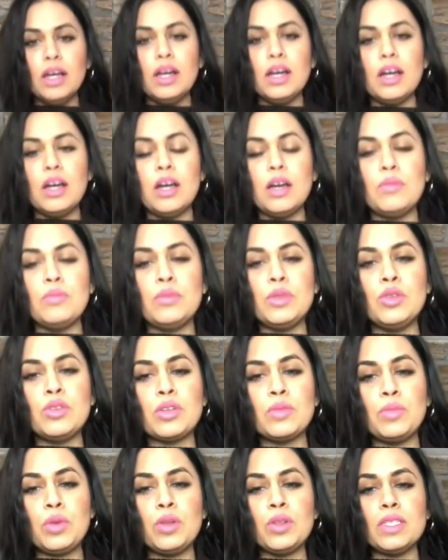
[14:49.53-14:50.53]
um, you
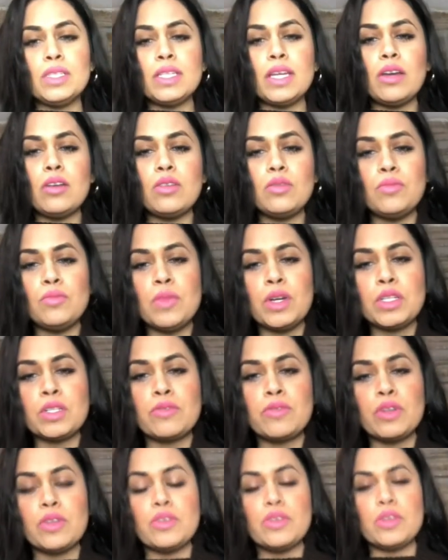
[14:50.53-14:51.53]
could pull it down
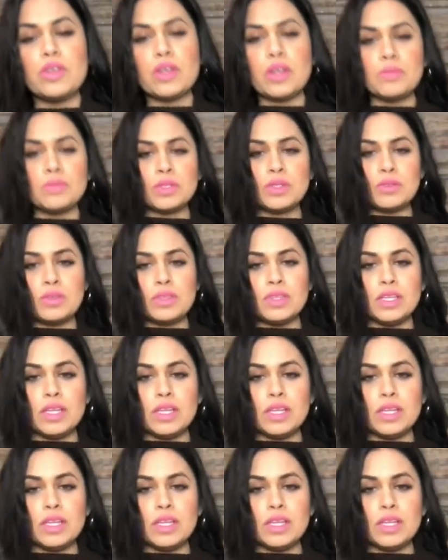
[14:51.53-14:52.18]
much further up to